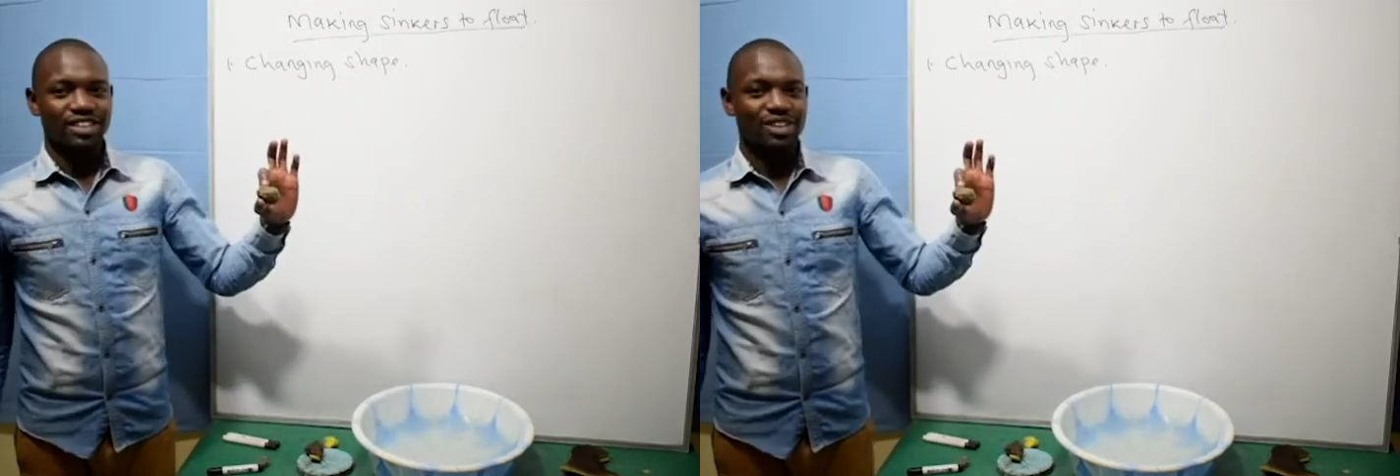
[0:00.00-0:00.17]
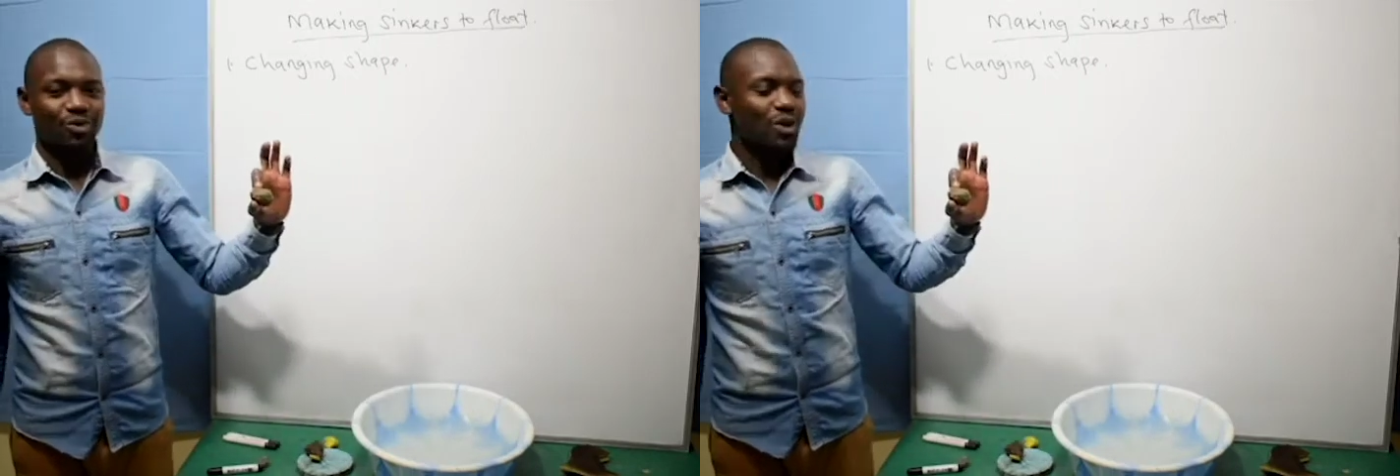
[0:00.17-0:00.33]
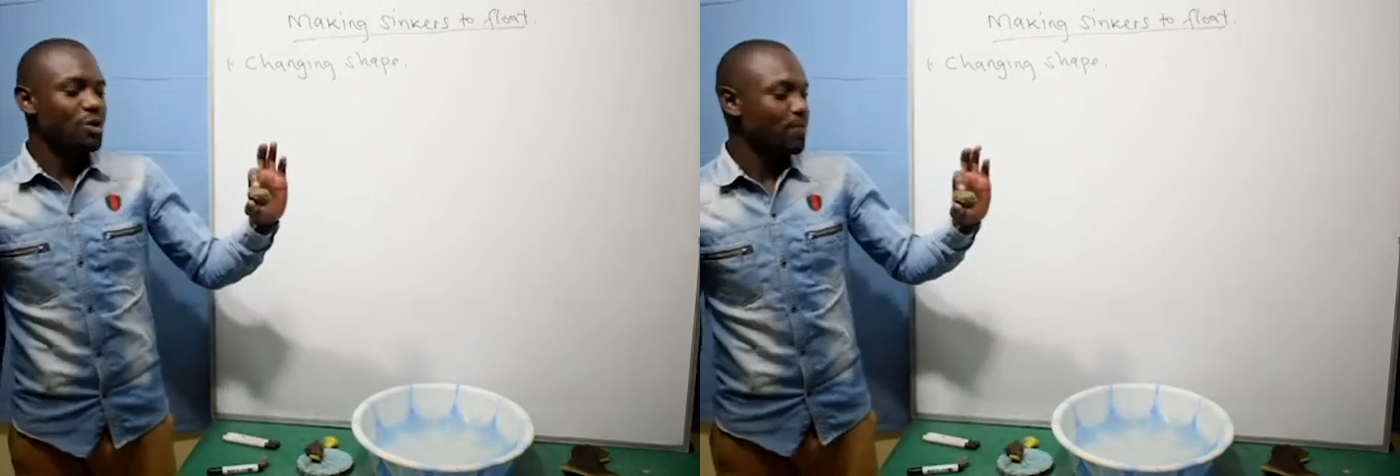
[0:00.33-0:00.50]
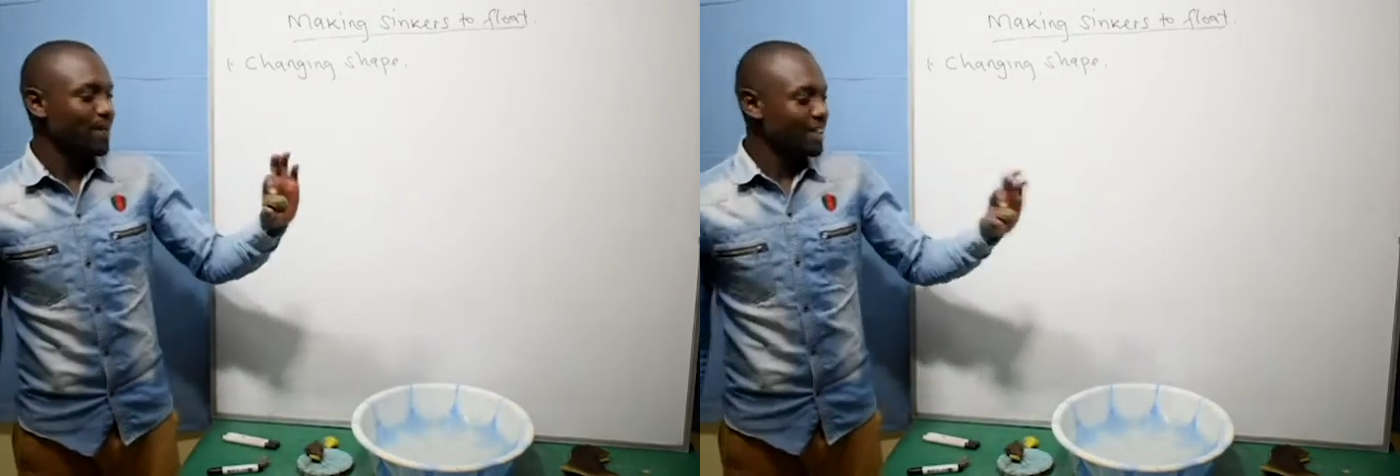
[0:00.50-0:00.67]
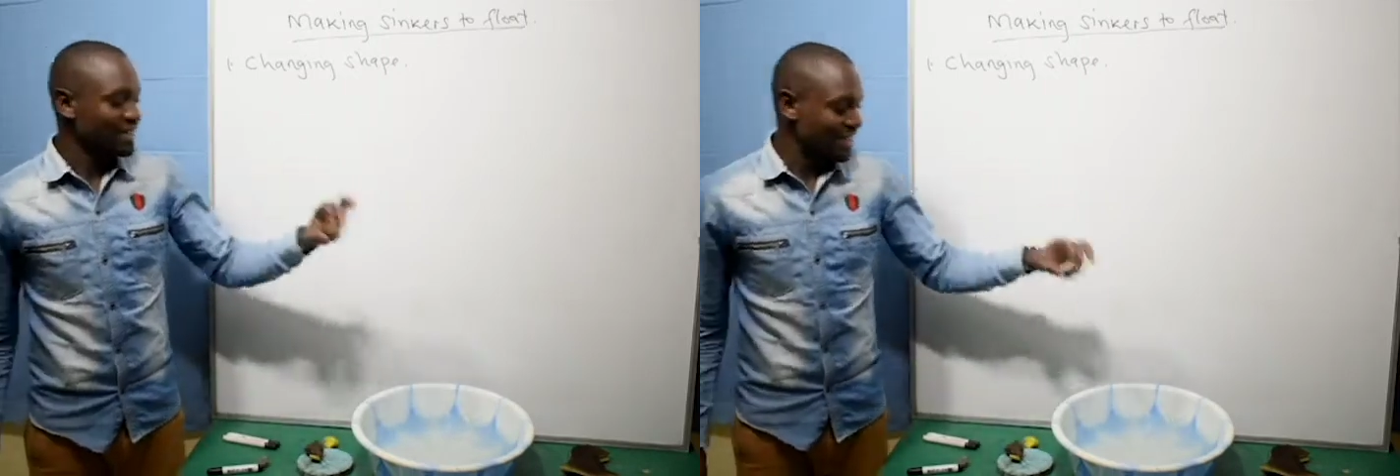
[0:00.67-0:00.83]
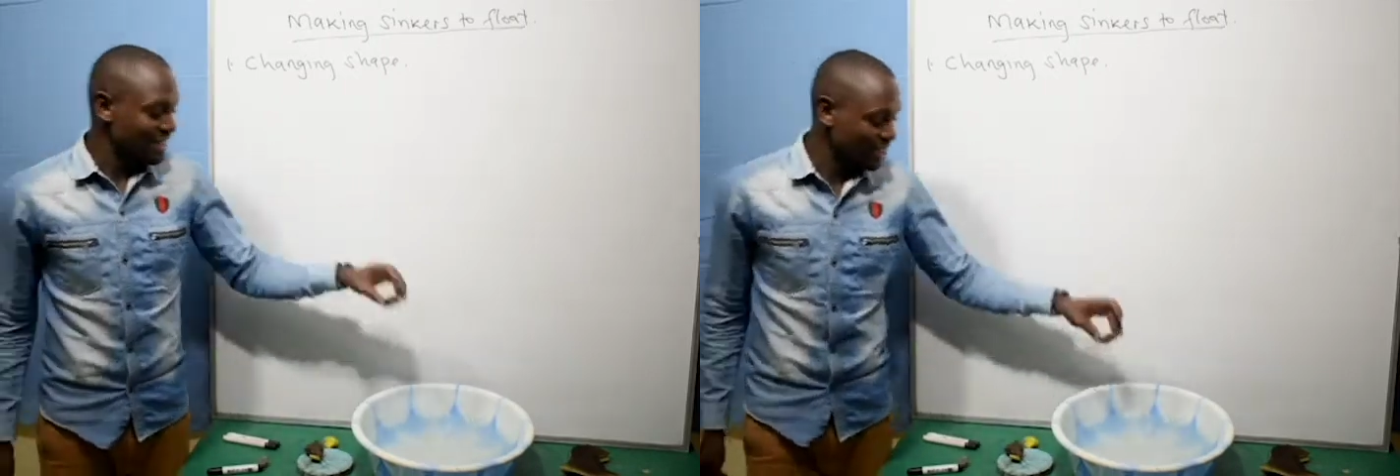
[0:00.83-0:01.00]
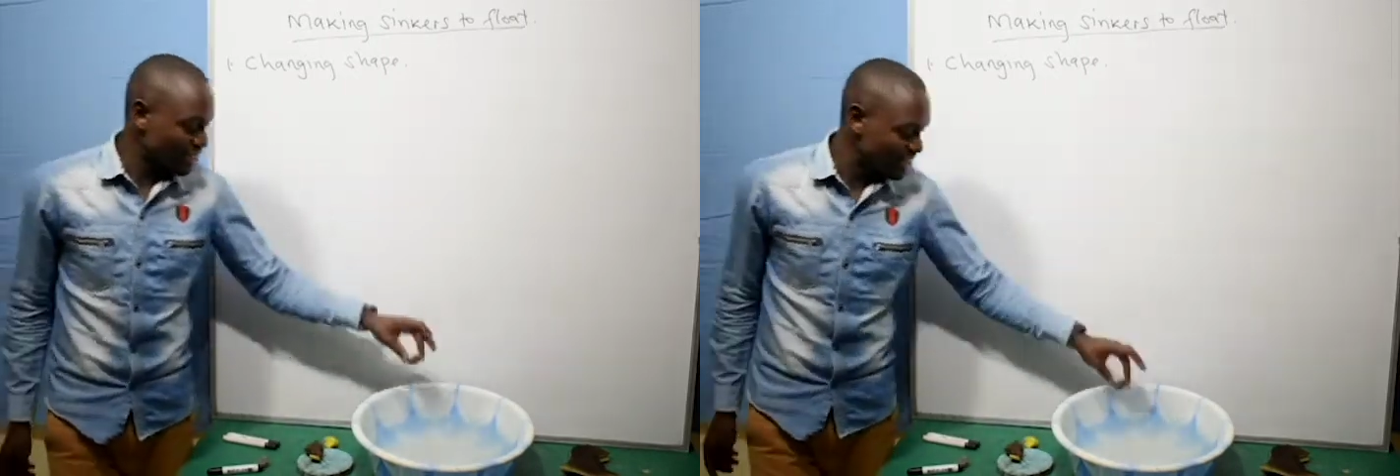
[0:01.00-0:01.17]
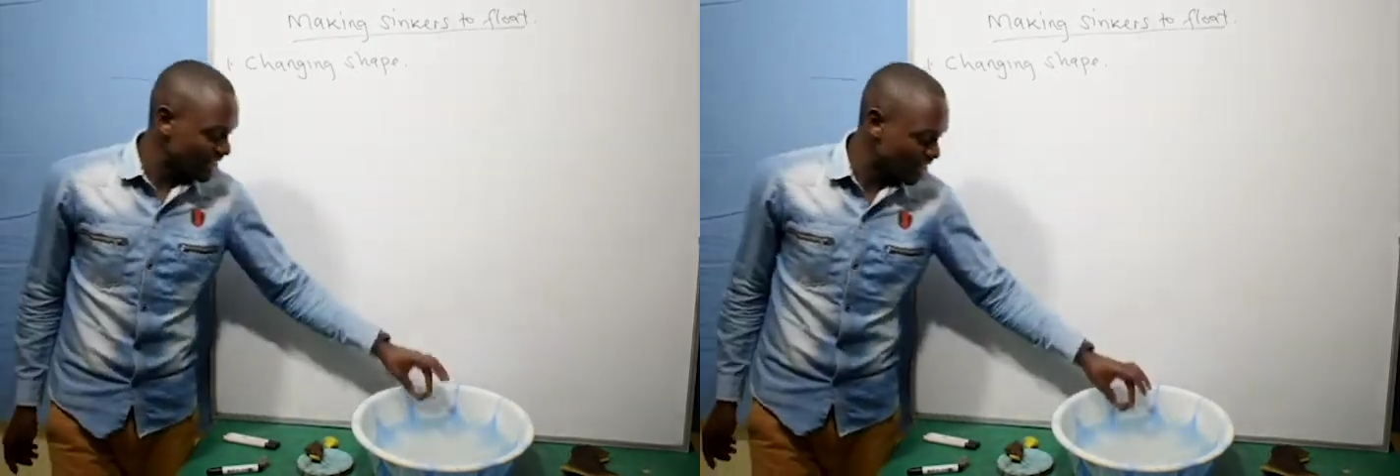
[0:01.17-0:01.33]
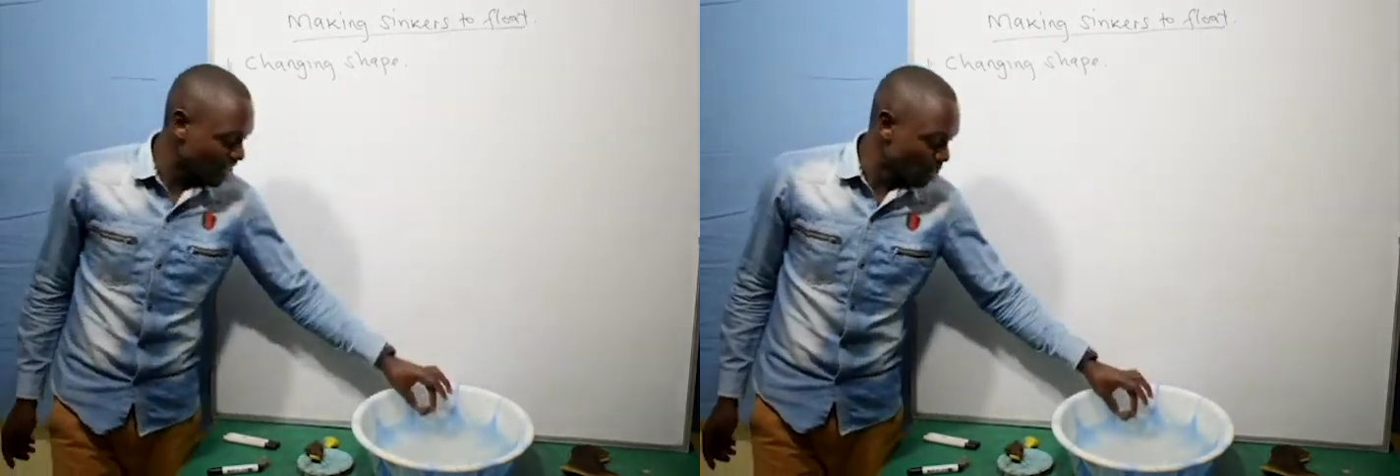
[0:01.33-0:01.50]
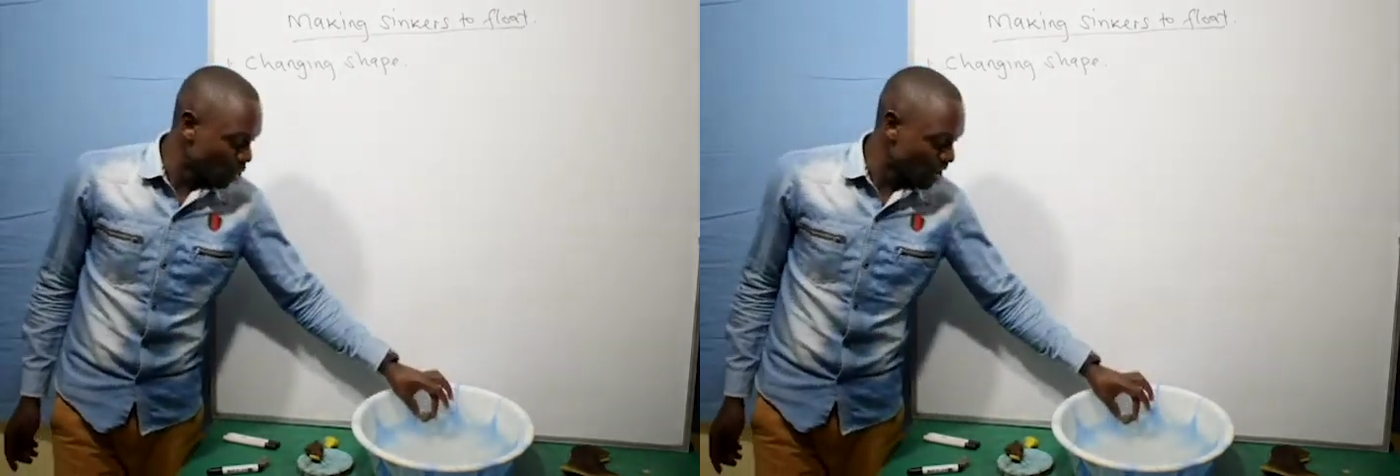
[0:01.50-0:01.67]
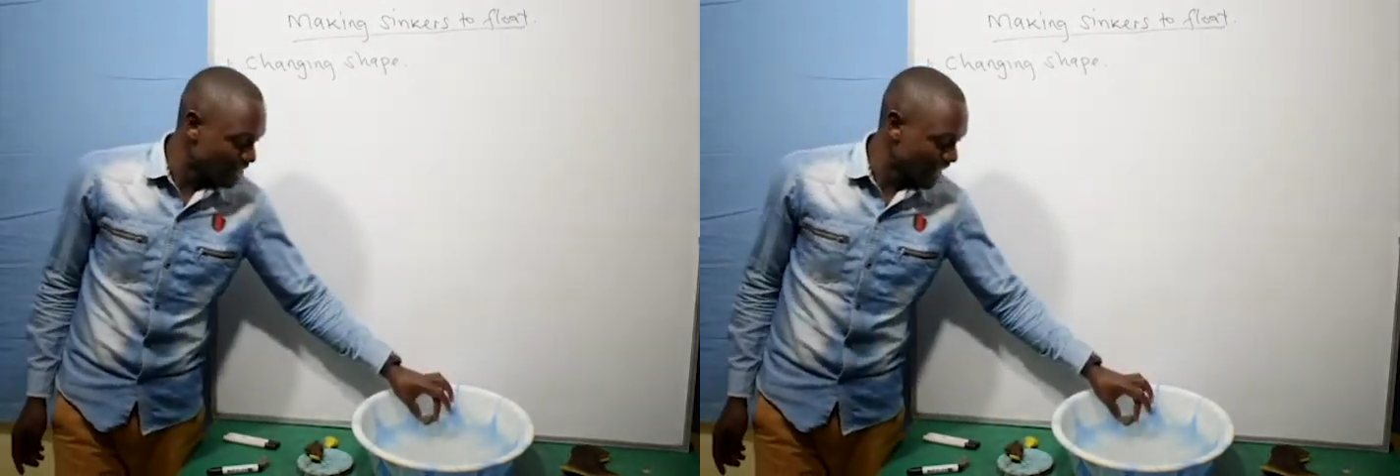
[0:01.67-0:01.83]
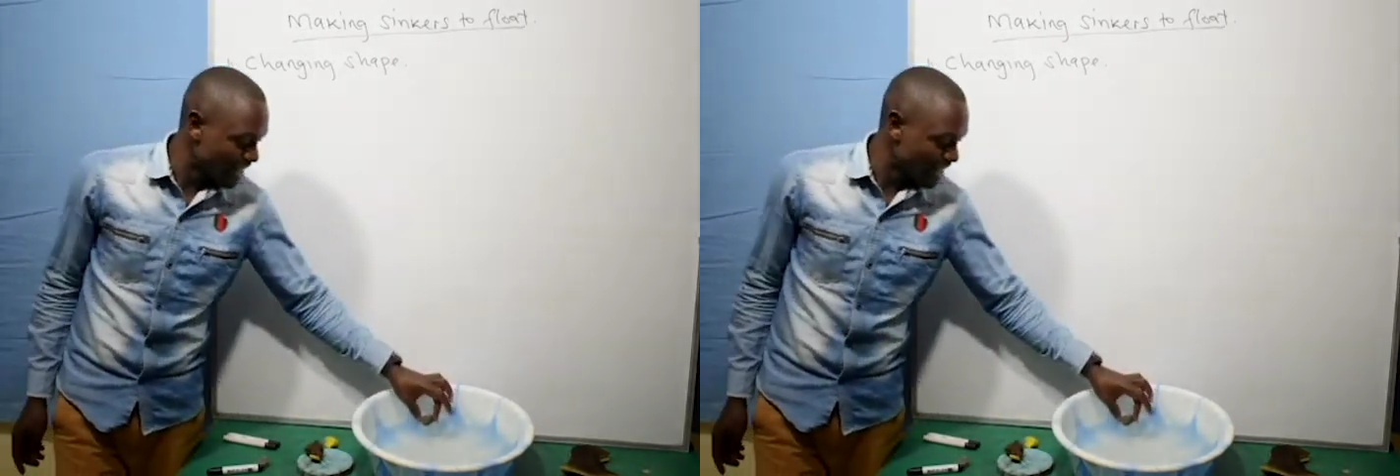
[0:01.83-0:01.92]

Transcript: when you place this stone on water,